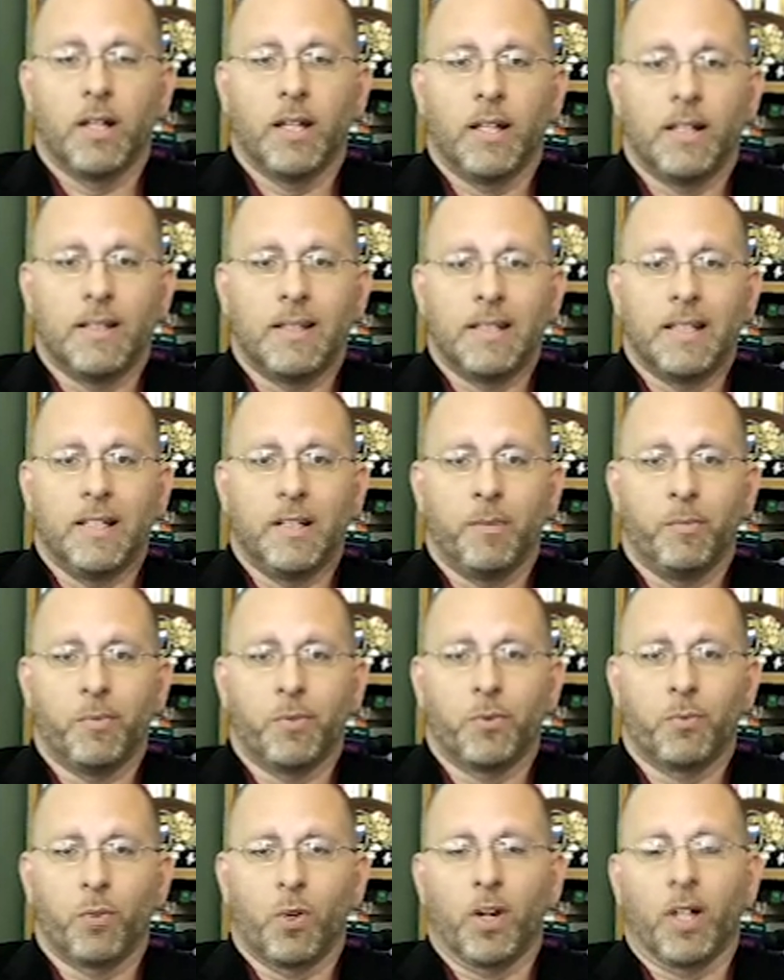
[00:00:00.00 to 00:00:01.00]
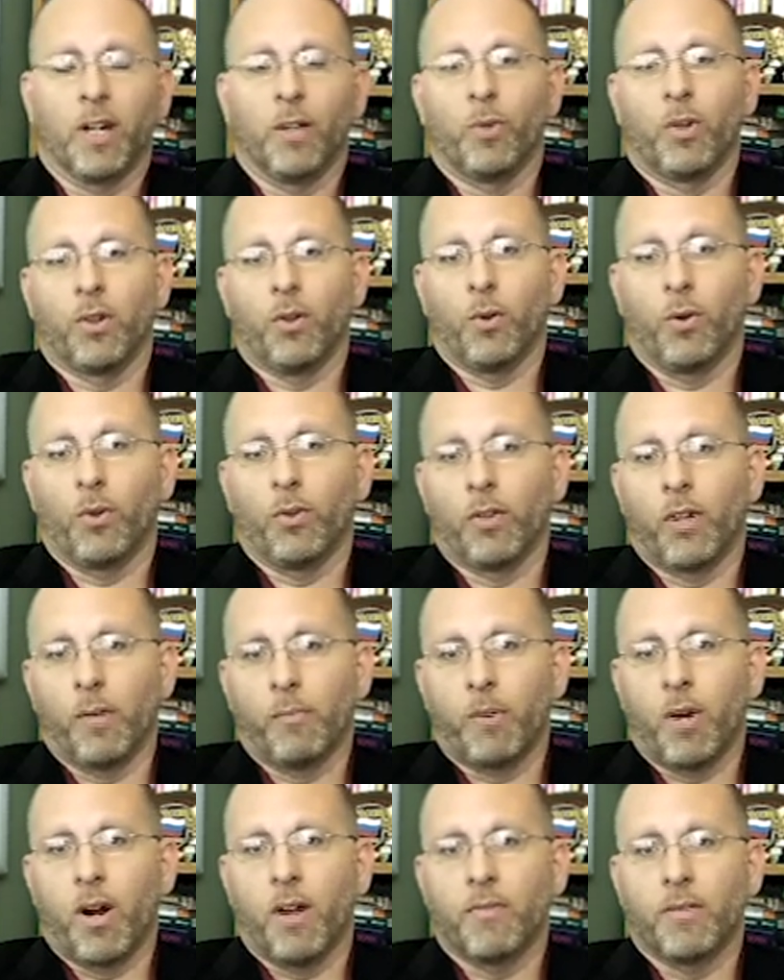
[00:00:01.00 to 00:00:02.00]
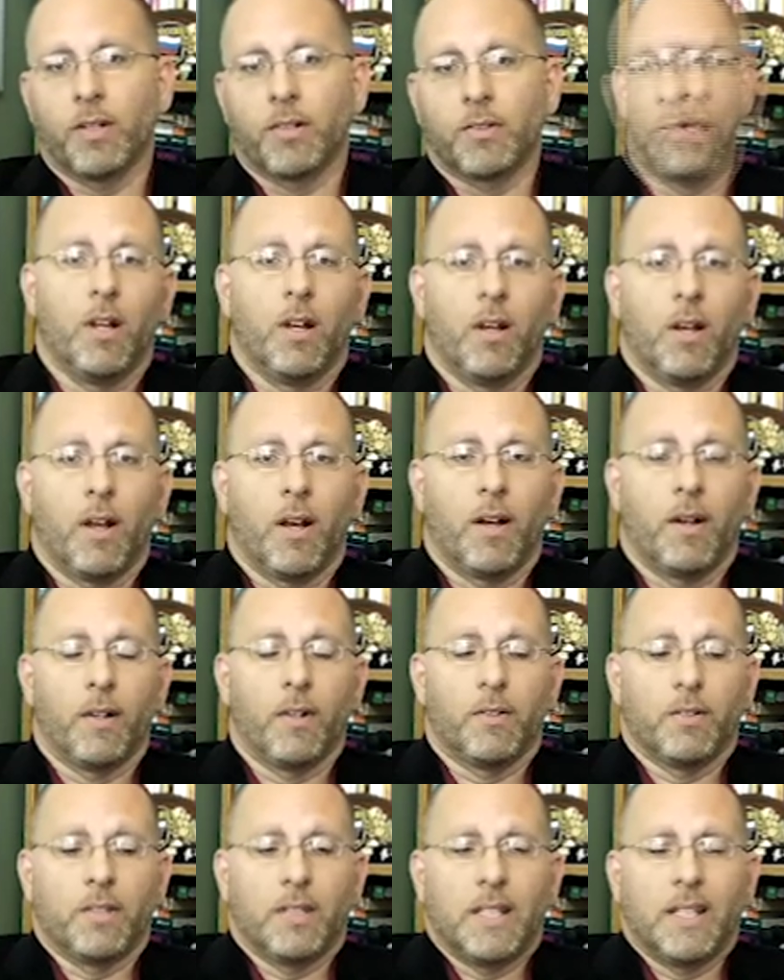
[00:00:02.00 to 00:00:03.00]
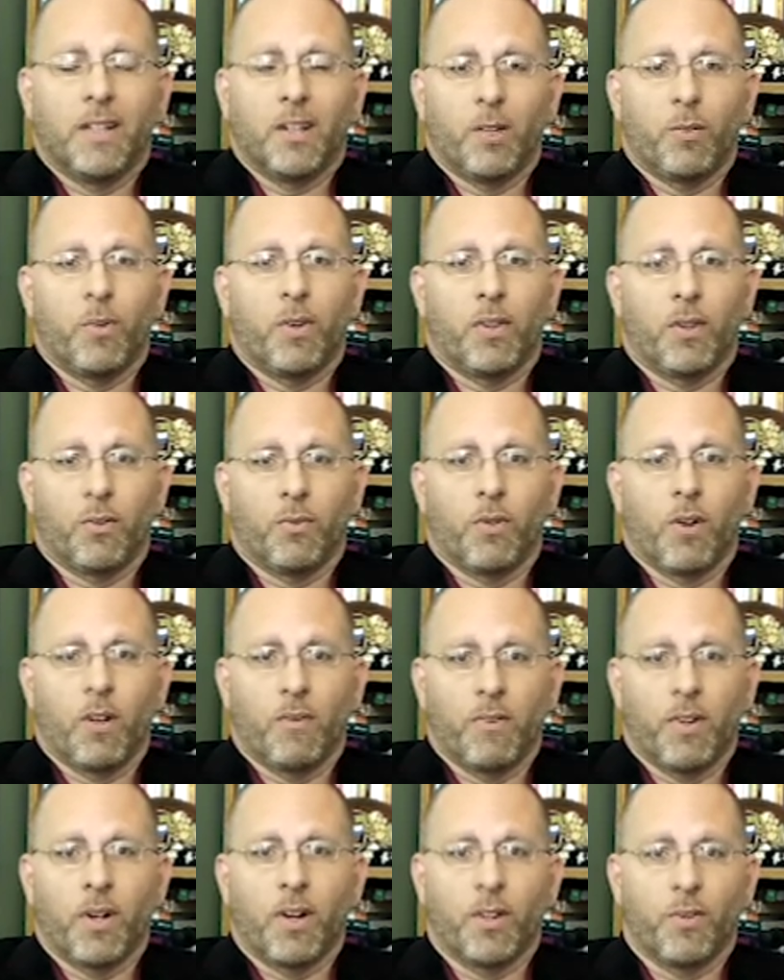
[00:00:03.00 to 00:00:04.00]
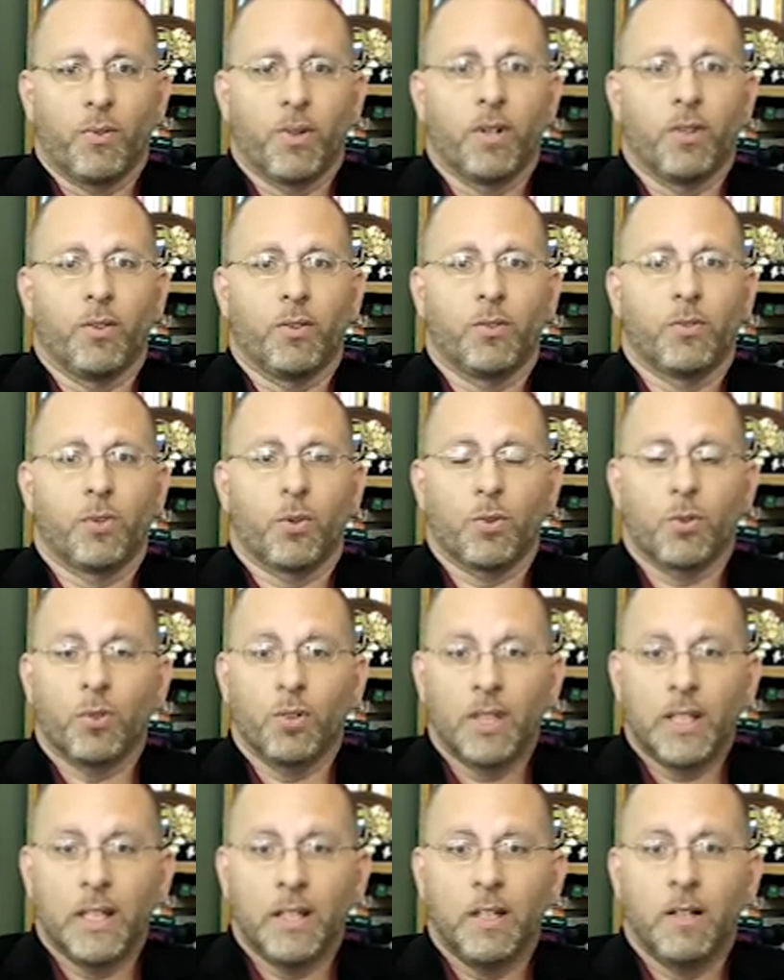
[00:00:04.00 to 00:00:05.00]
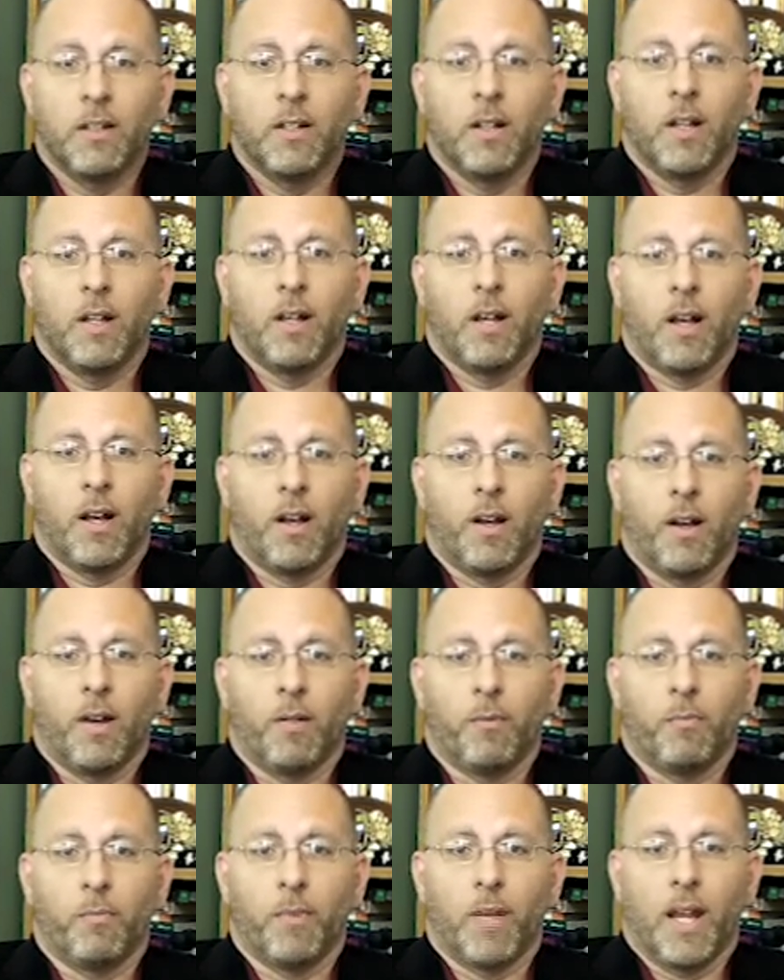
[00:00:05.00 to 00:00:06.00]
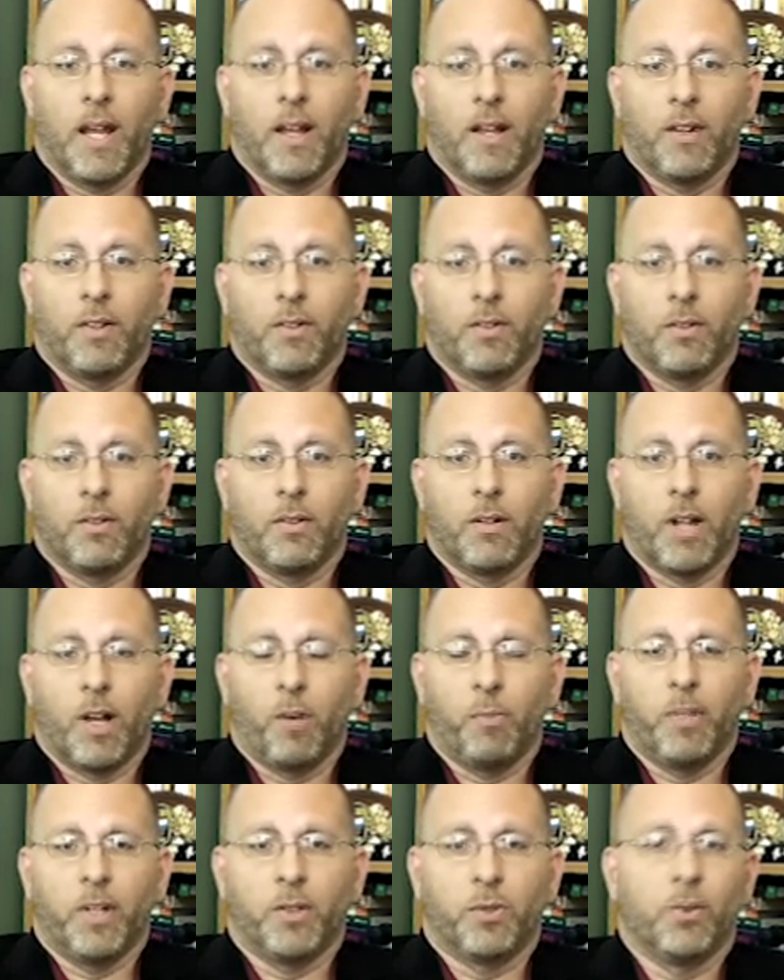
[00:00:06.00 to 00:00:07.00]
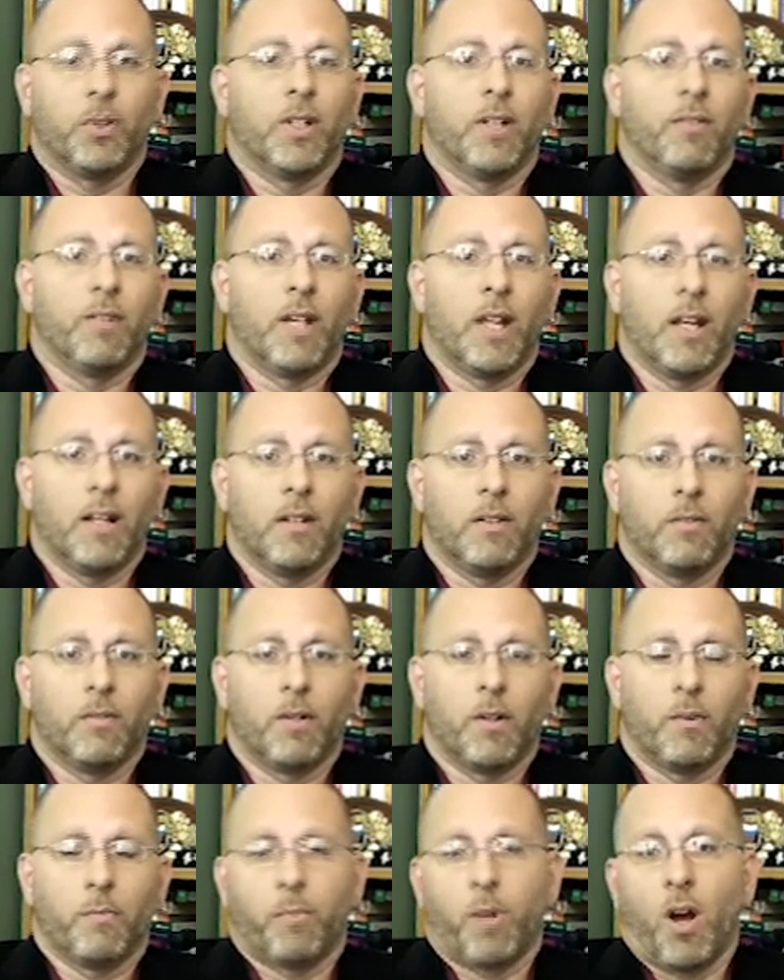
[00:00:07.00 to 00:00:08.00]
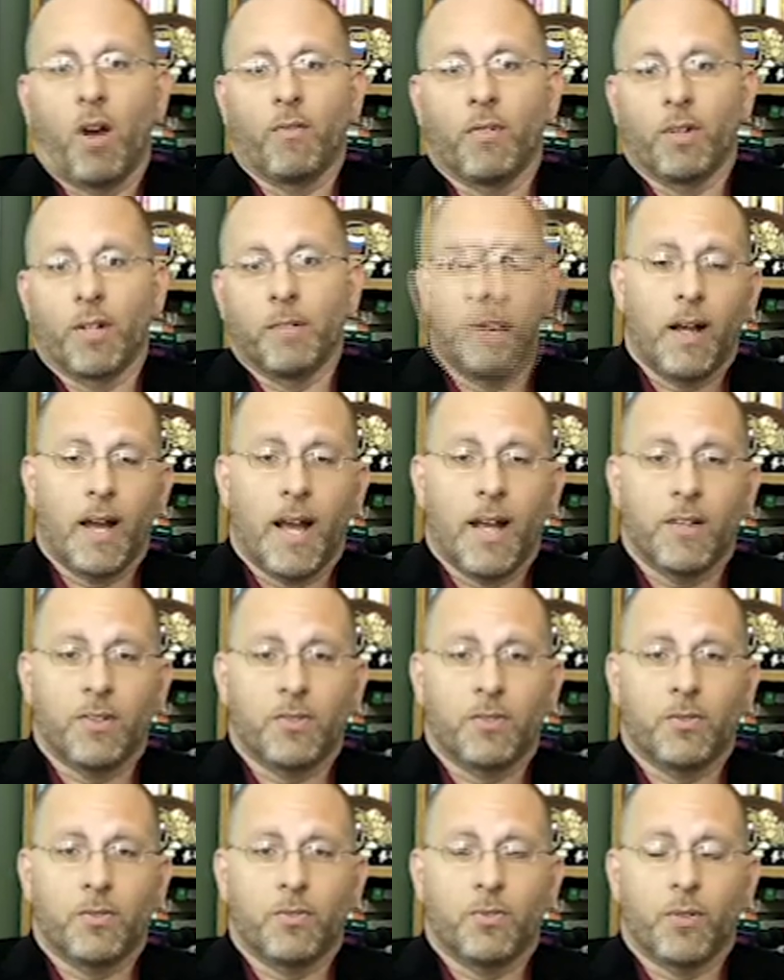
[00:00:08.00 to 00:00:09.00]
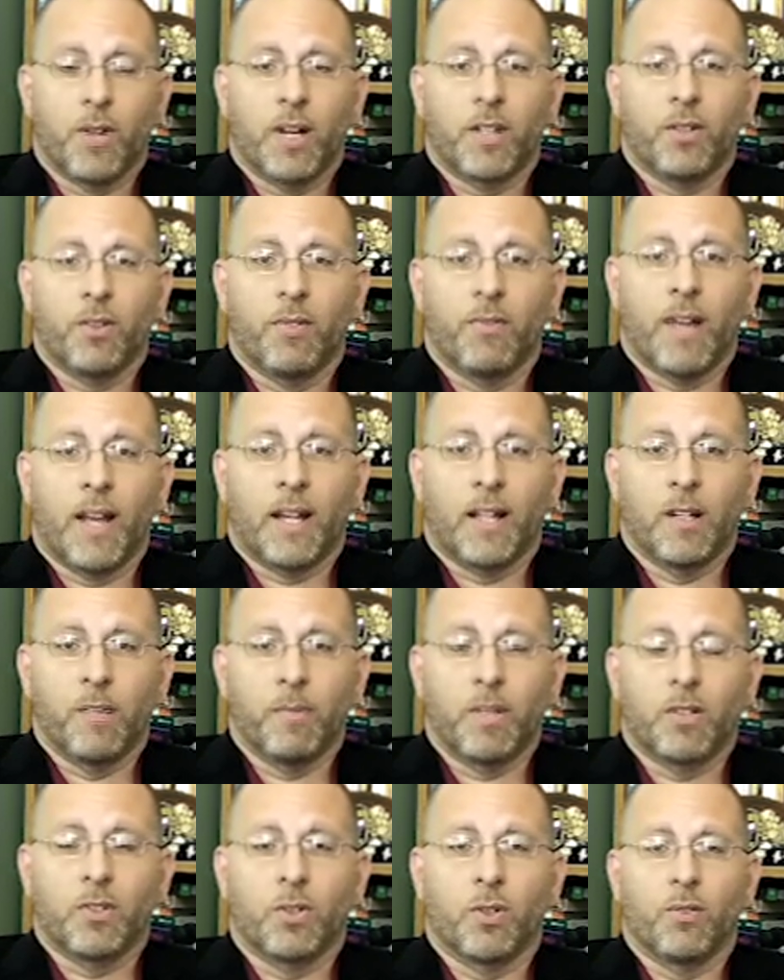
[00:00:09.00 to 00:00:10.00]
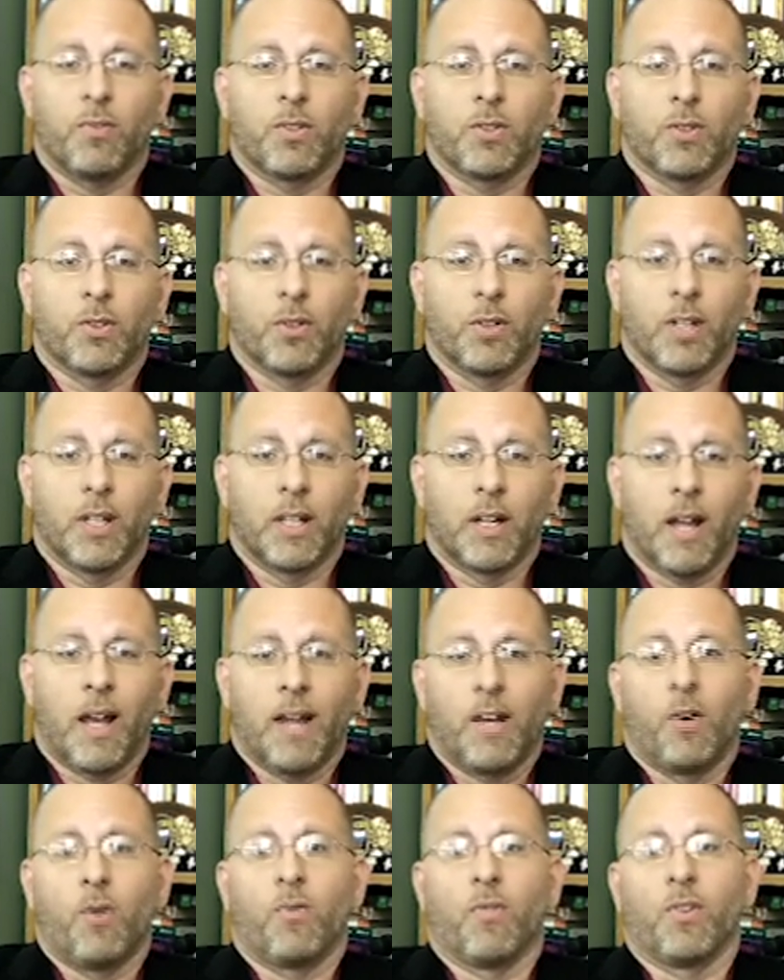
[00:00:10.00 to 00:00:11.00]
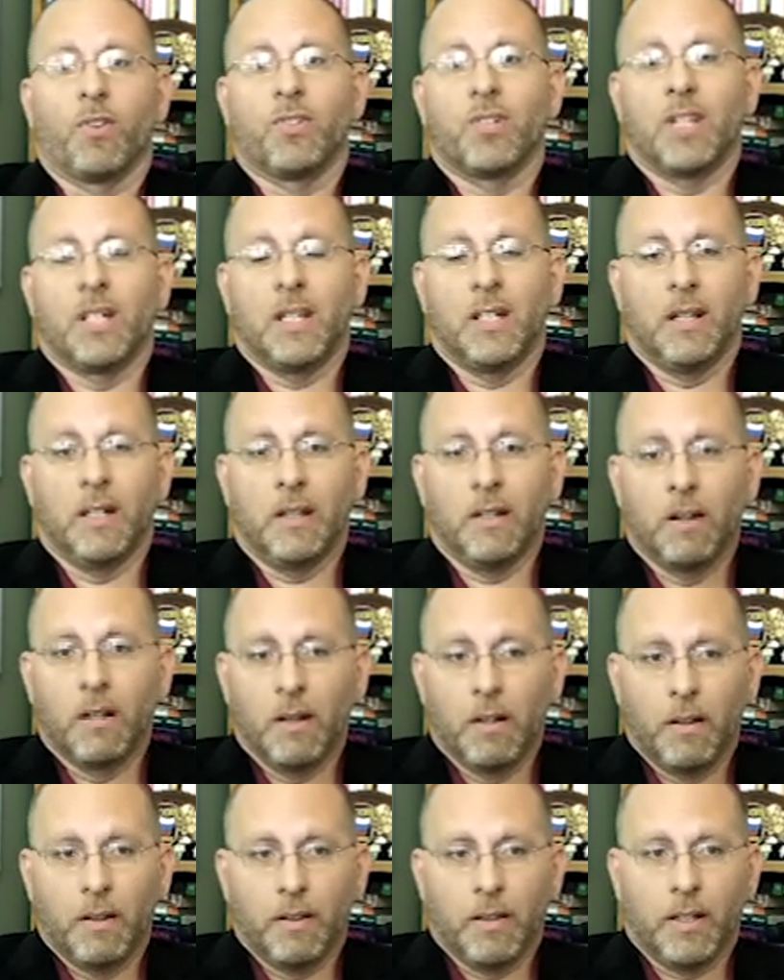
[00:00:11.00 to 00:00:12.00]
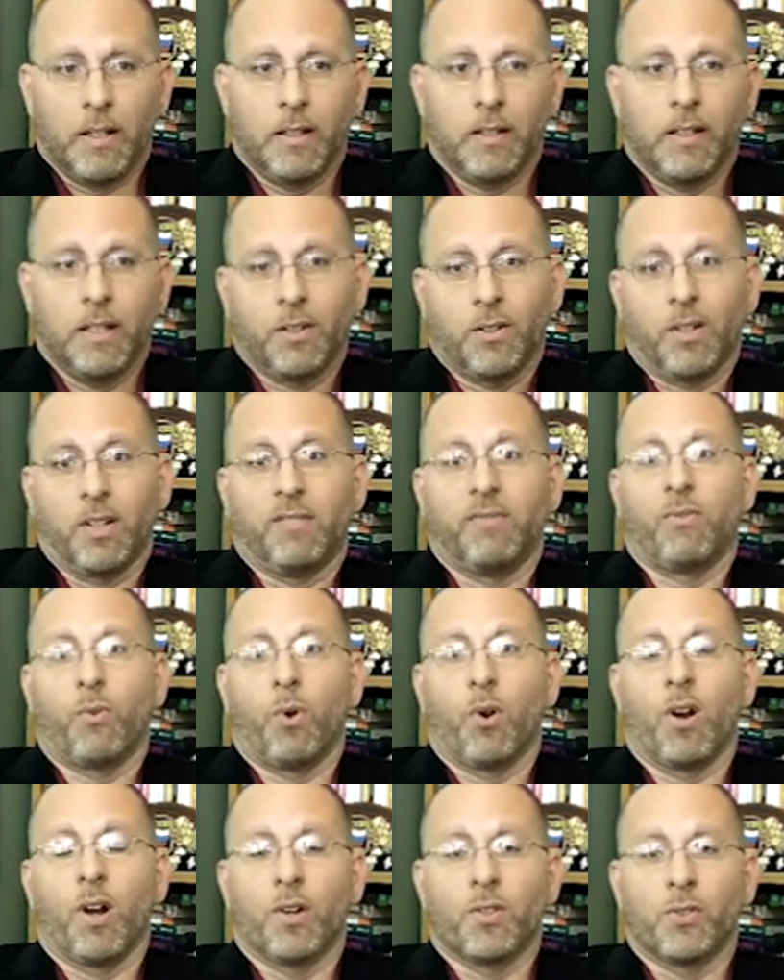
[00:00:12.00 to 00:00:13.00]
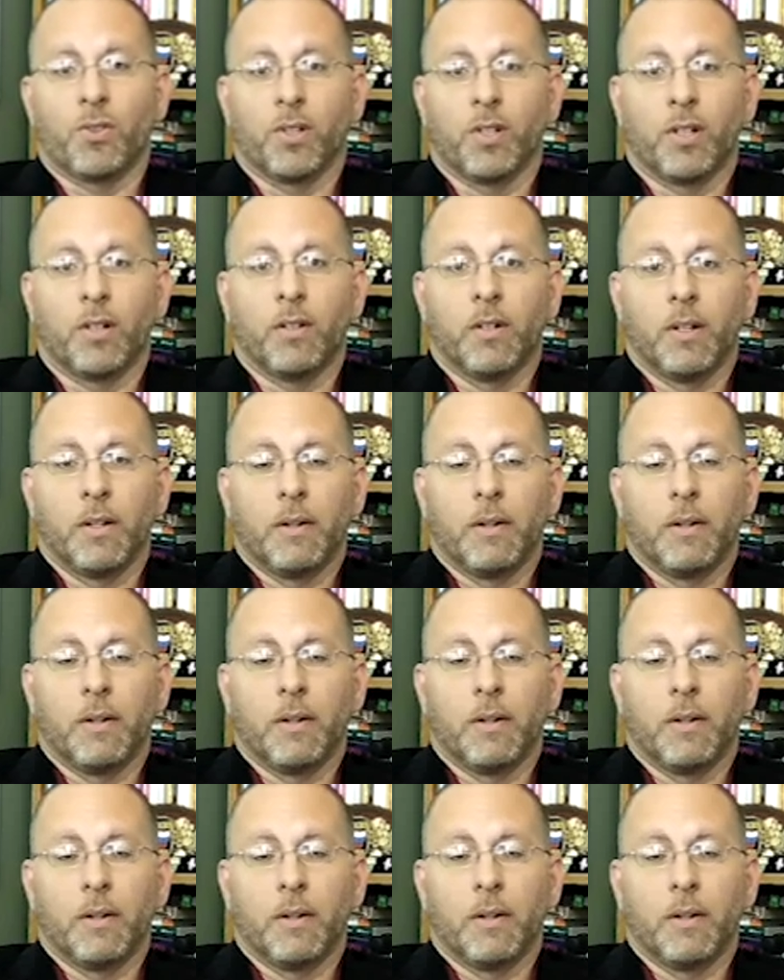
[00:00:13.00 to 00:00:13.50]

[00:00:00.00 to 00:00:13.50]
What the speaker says: in teams working with local nonprofits, dealing with a very real social need and helping to alleviate poverty. As Director of Academic Service Learning, I oversee the nearly 400